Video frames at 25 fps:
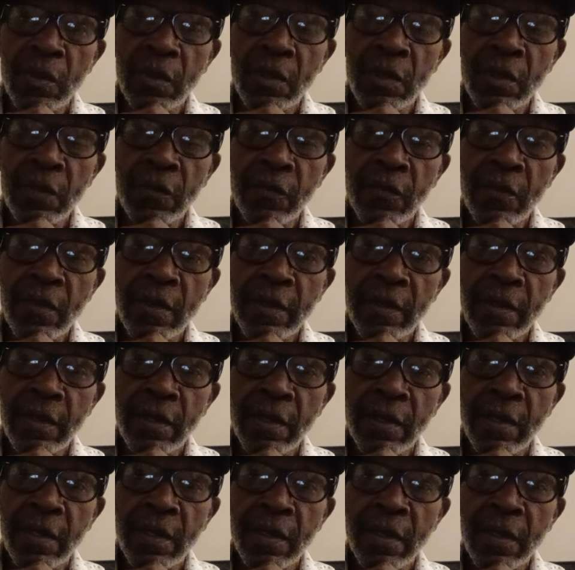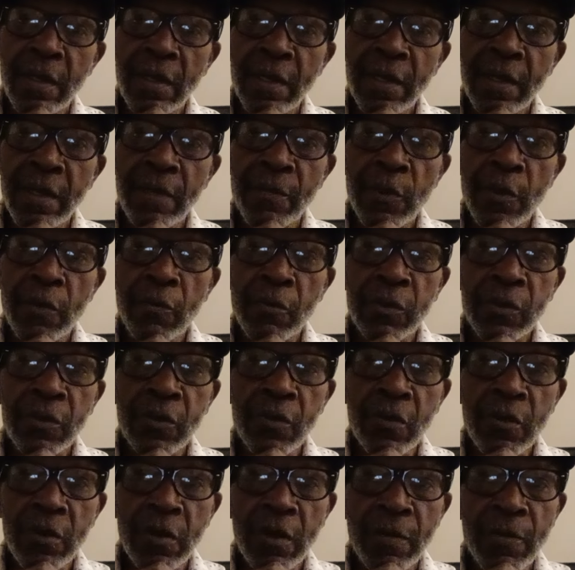And it's not like I'm always
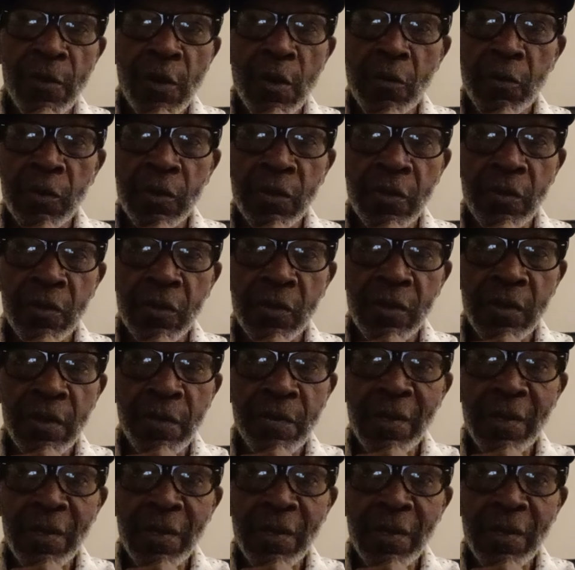going to say,